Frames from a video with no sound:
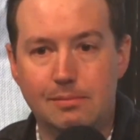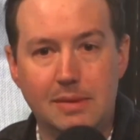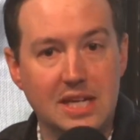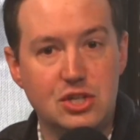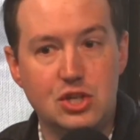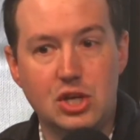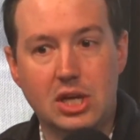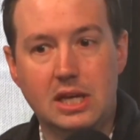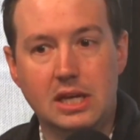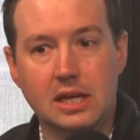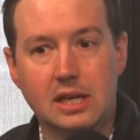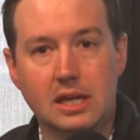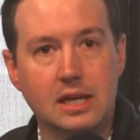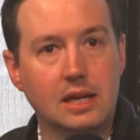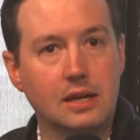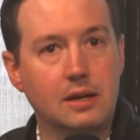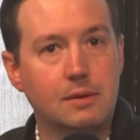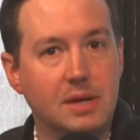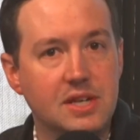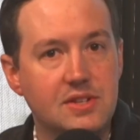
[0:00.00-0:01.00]
my checking
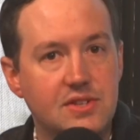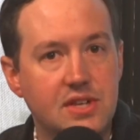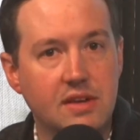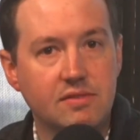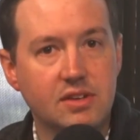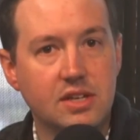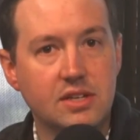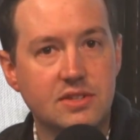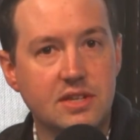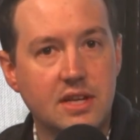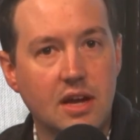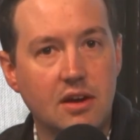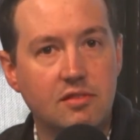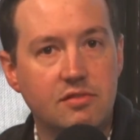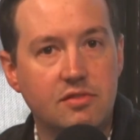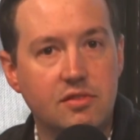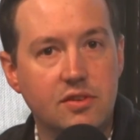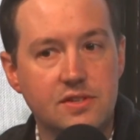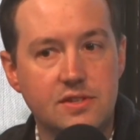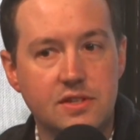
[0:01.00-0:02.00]
account, my savings
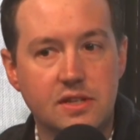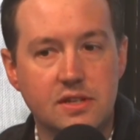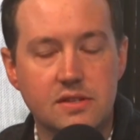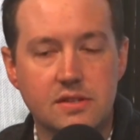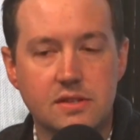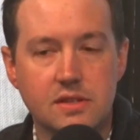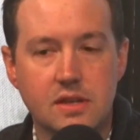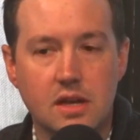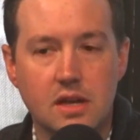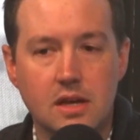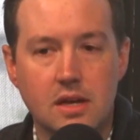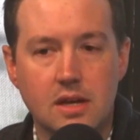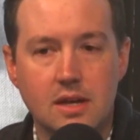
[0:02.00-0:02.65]
account, for instance.